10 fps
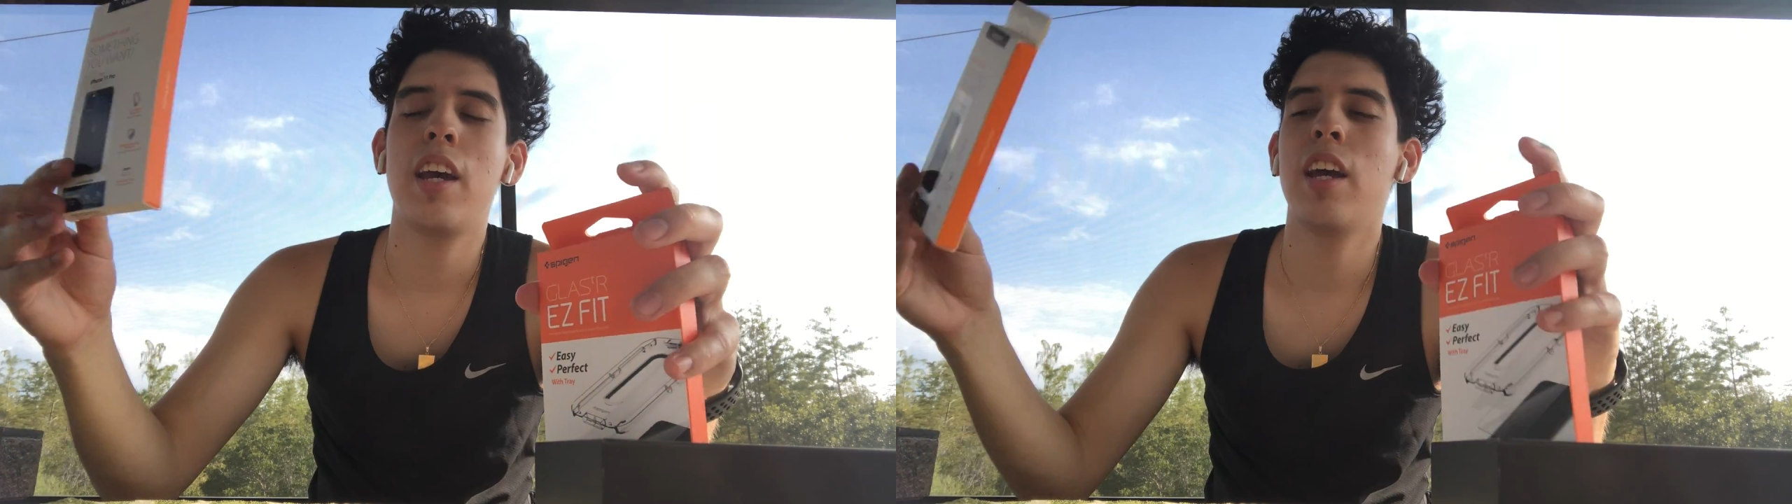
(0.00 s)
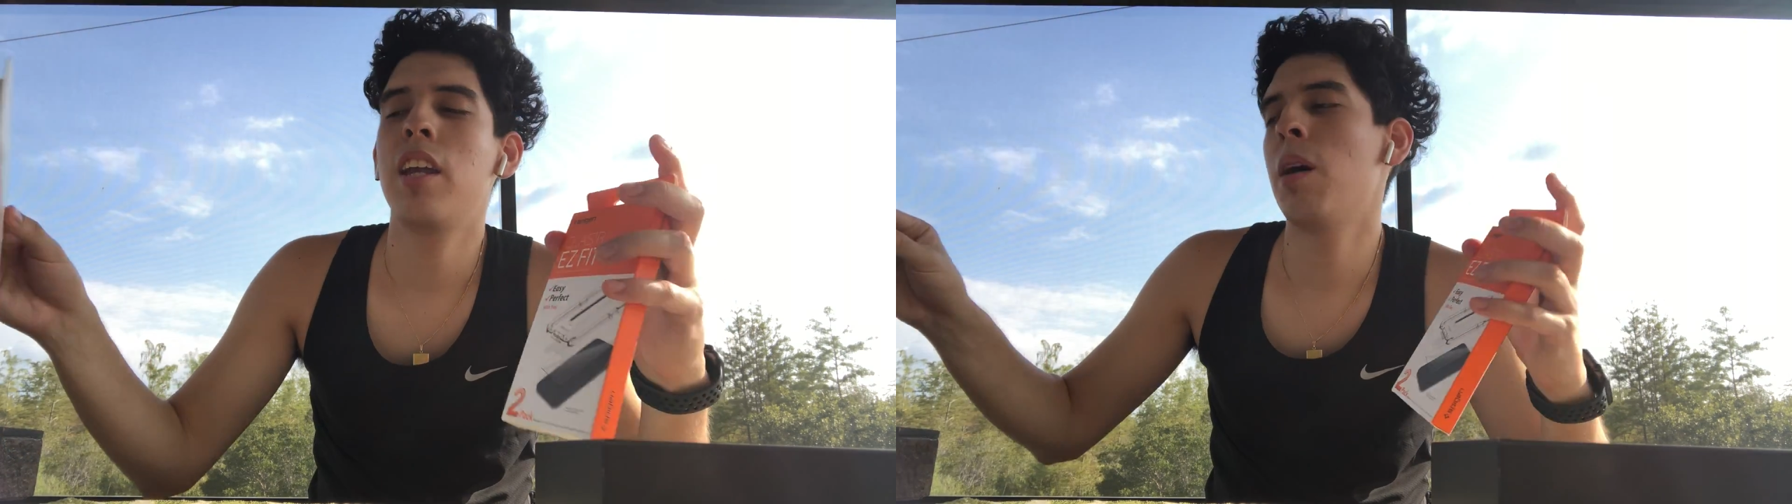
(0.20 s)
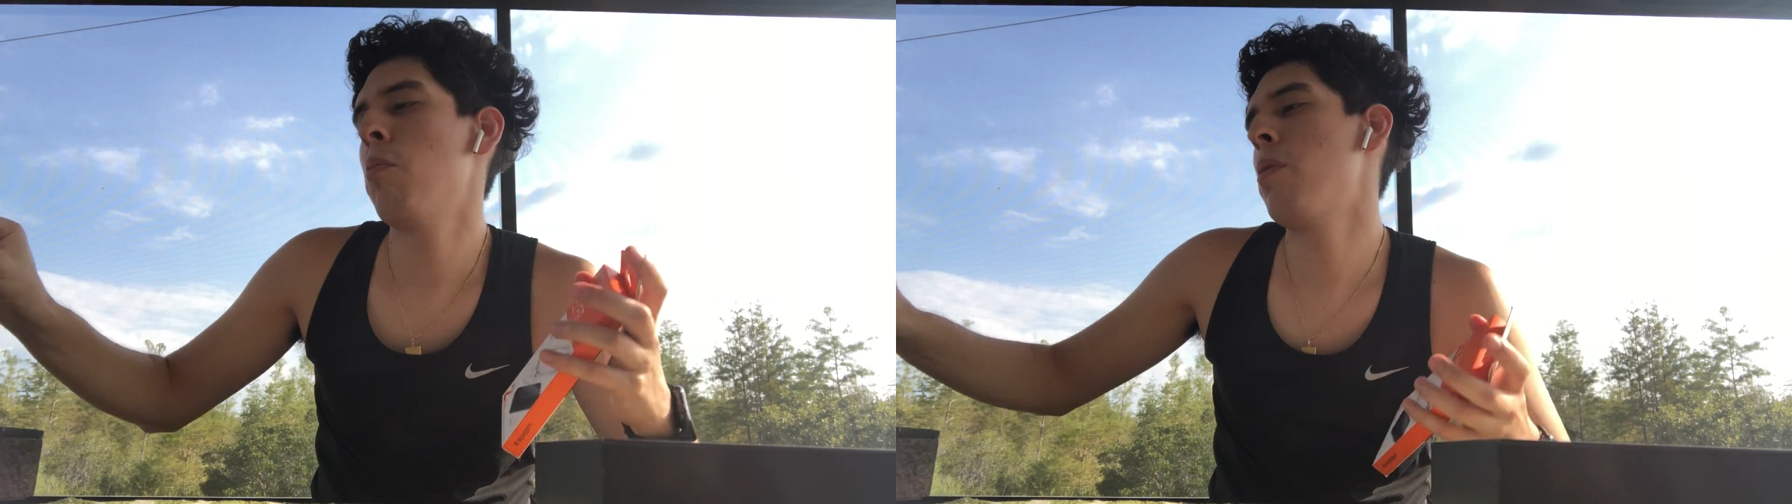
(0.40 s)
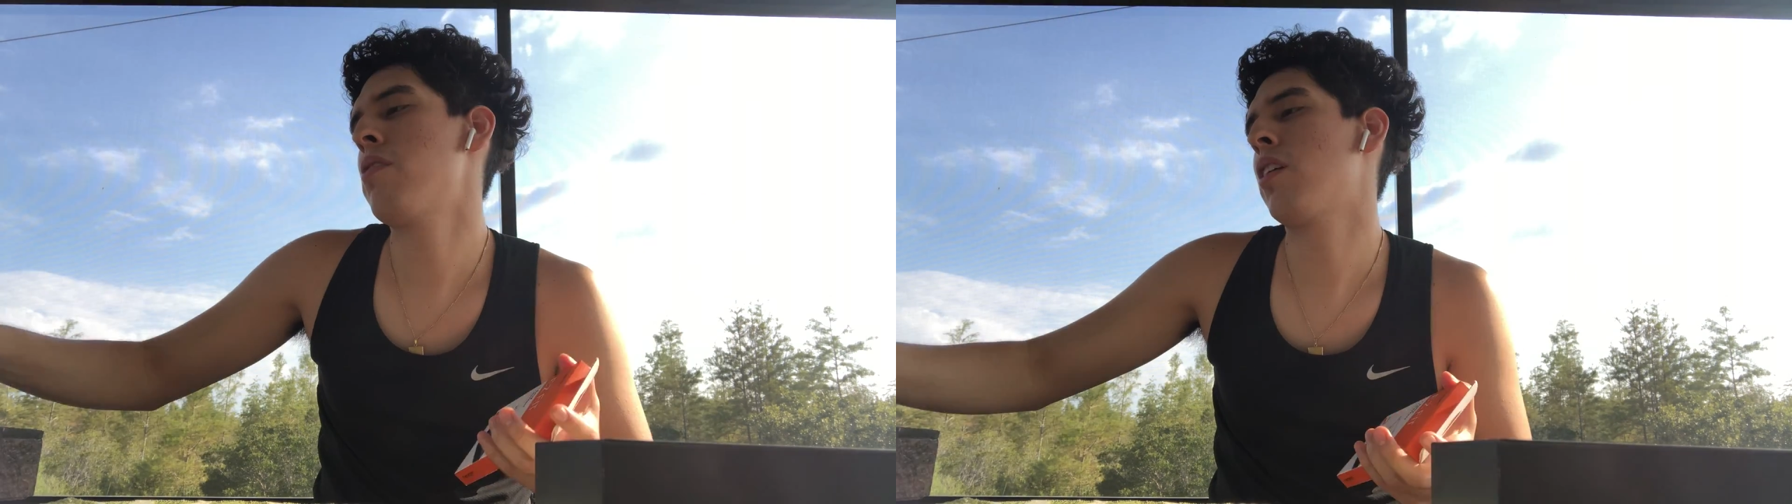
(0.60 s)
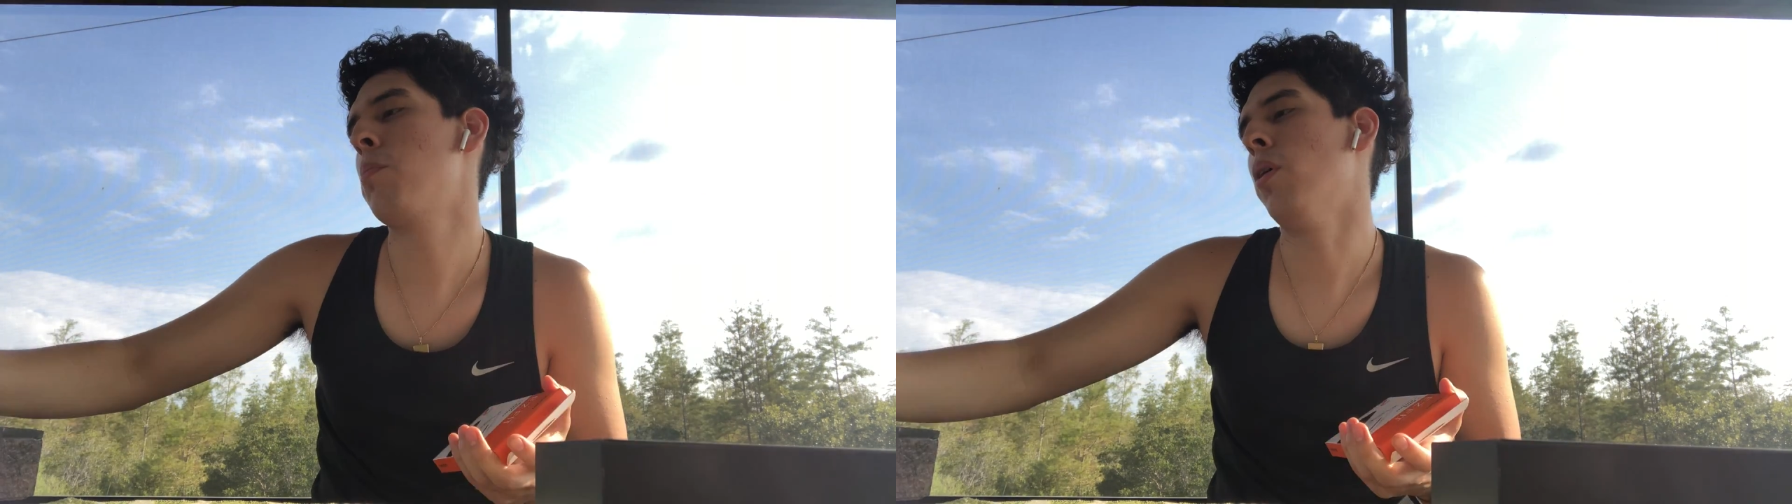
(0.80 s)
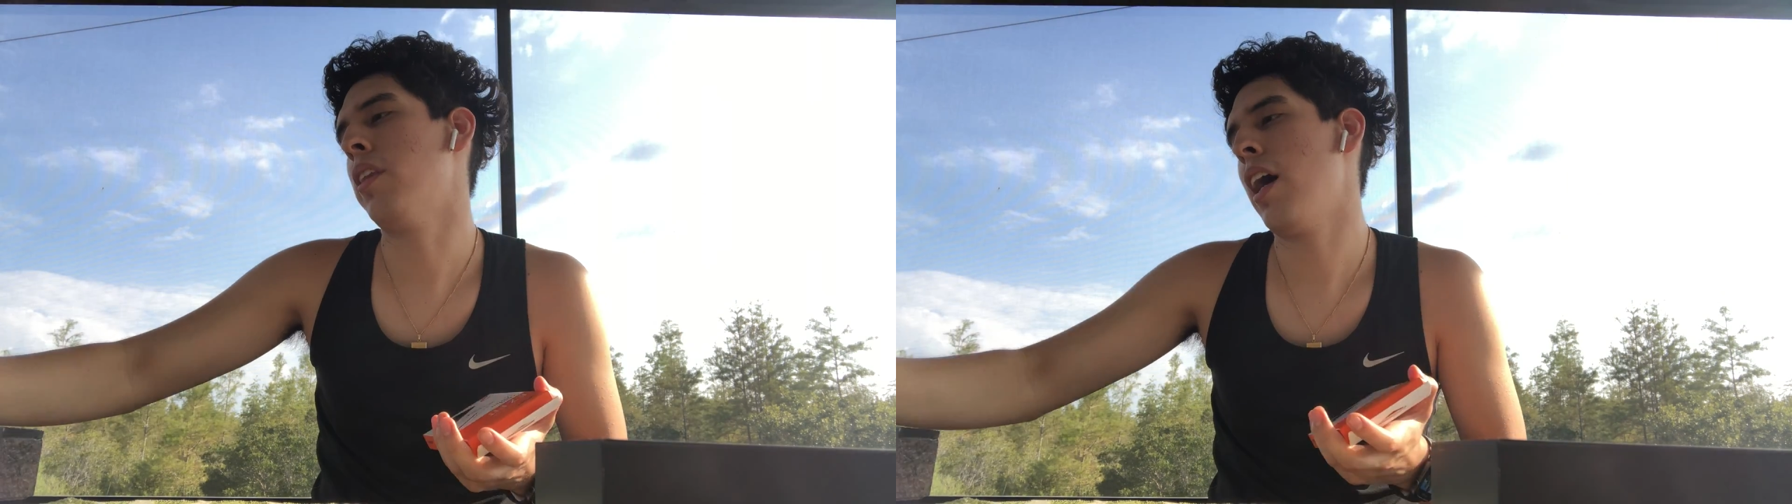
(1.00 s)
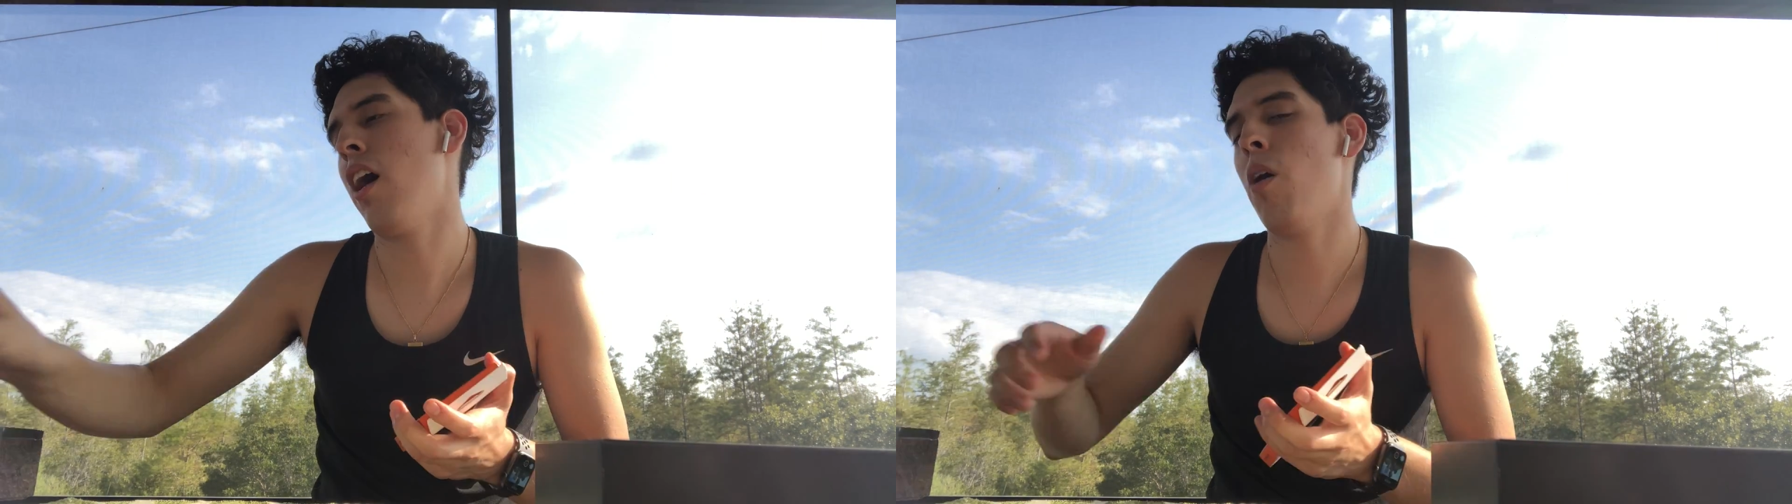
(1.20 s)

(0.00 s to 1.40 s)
and I'm gonna basically put that